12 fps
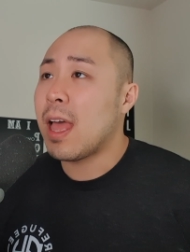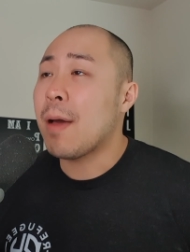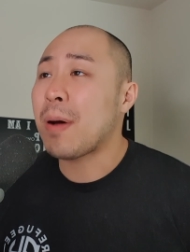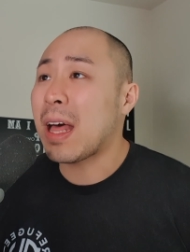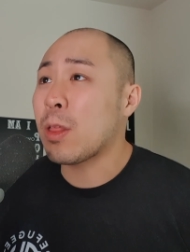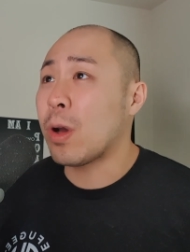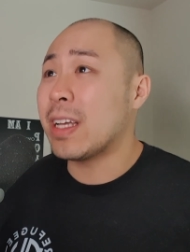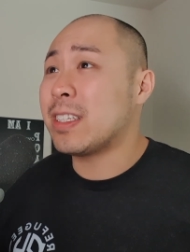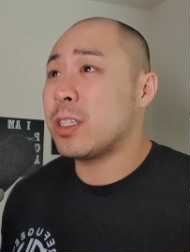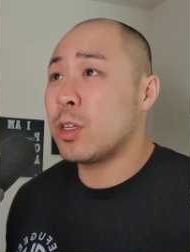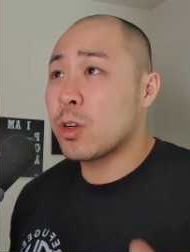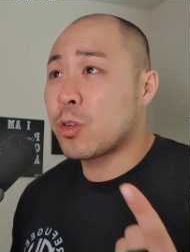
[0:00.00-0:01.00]
And by the way,
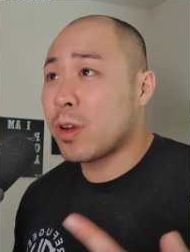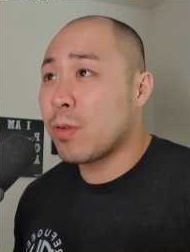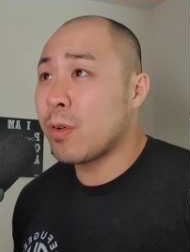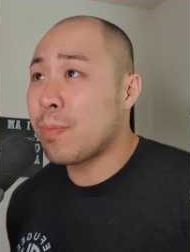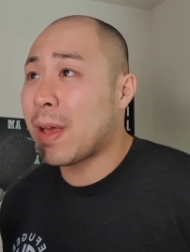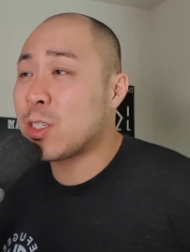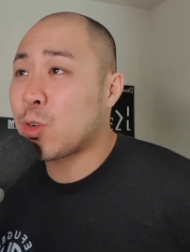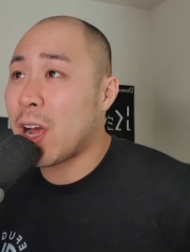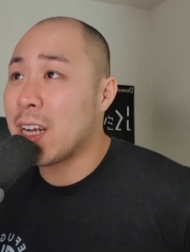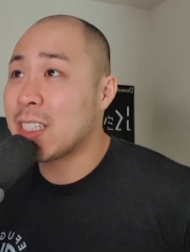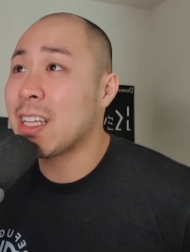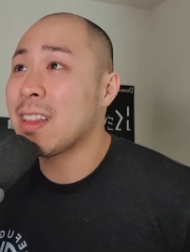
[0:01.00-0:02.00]
did you agree with my
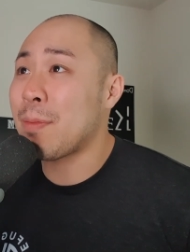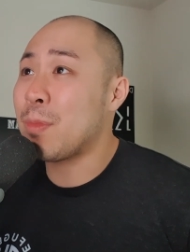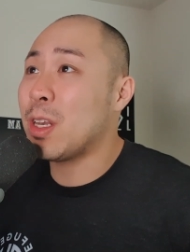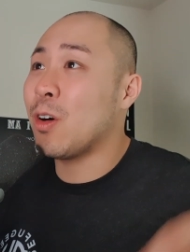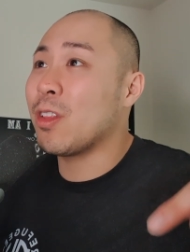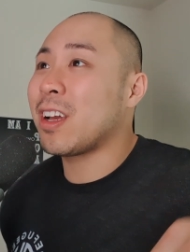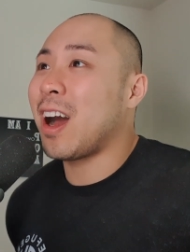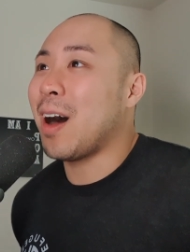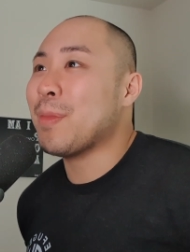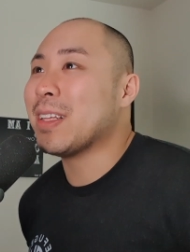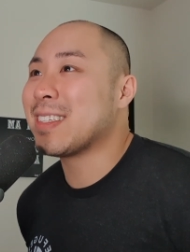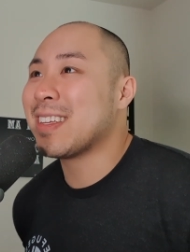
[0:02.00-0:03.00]
strategy? Let me know in the
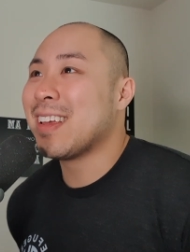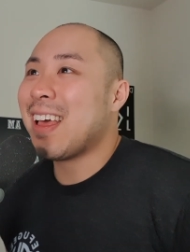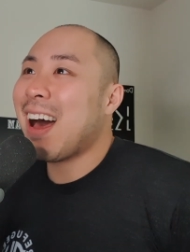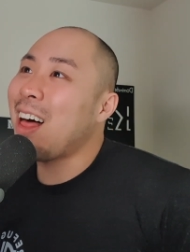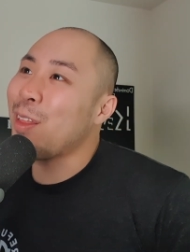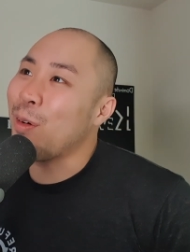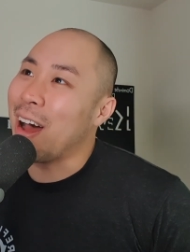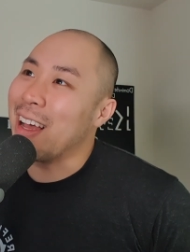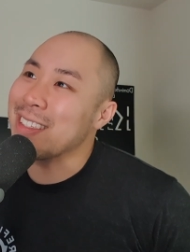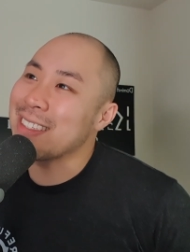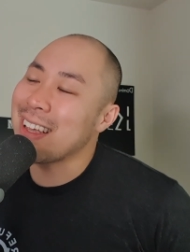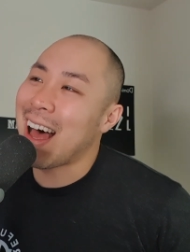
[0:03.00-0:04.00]
comments.
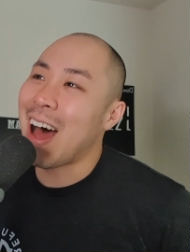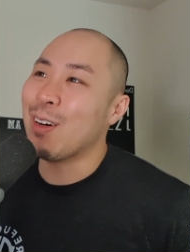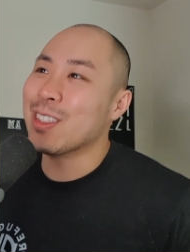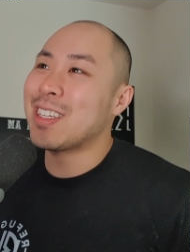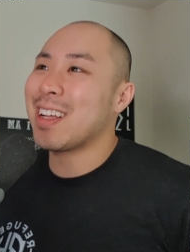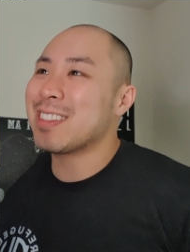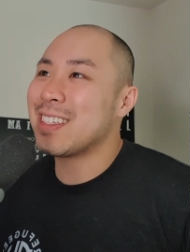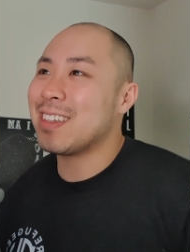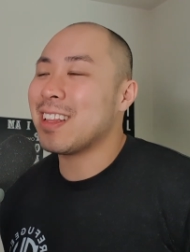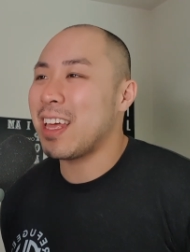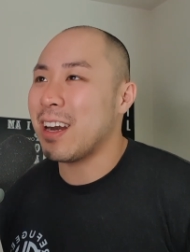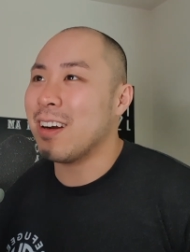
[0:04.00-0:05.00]
Otherwise, I will talk to you
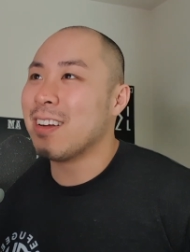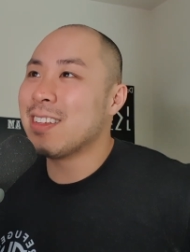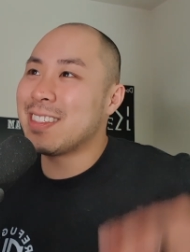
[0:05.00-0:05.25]
later.